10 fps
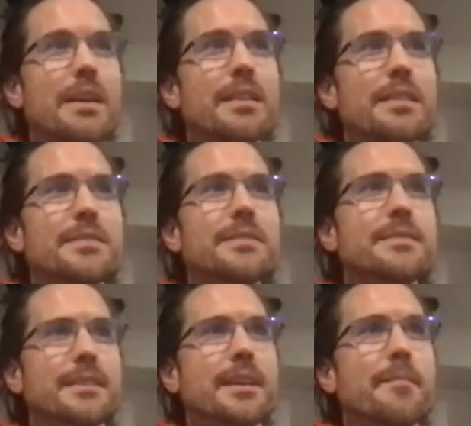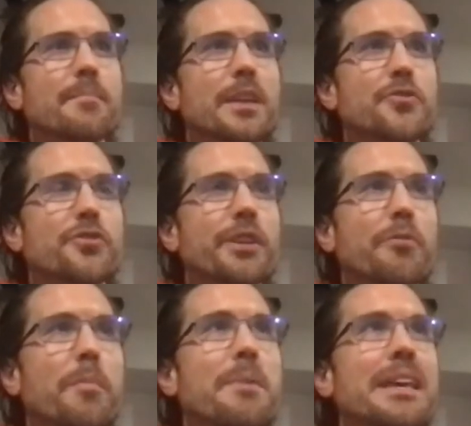This is a tricky
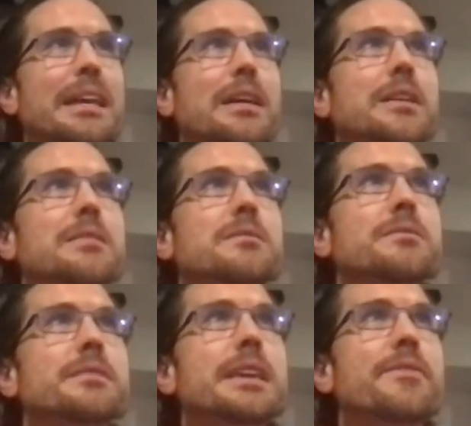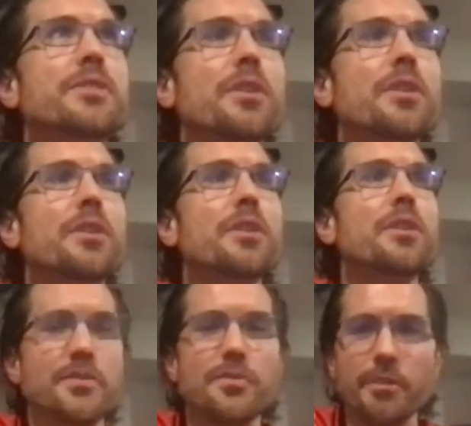one, because even though
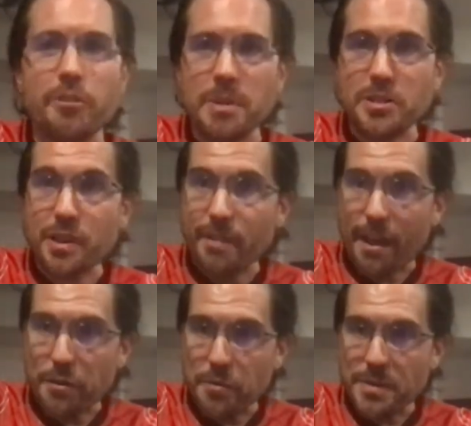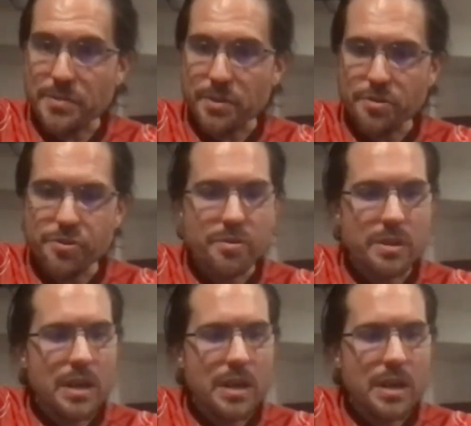I do very much, I value research,